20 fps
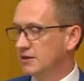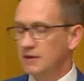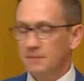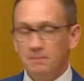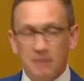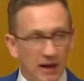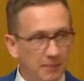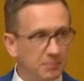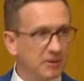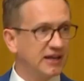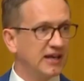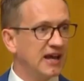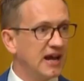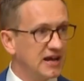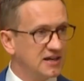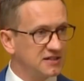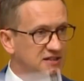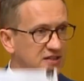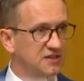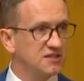Public
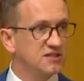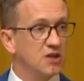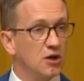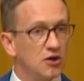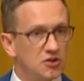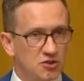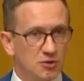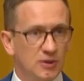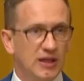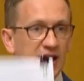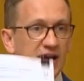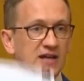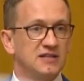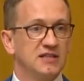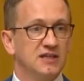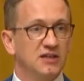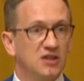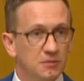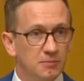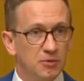housing, social
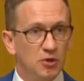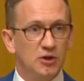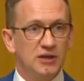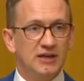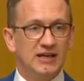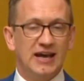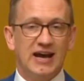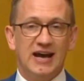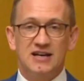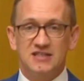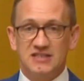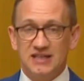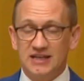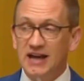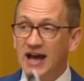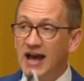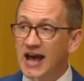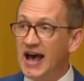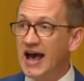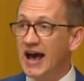housing, community housing
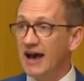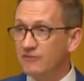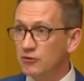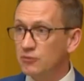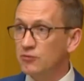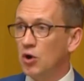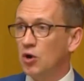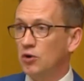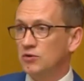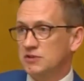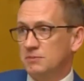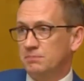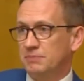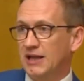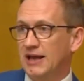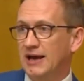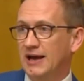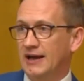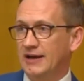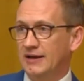have a role to play.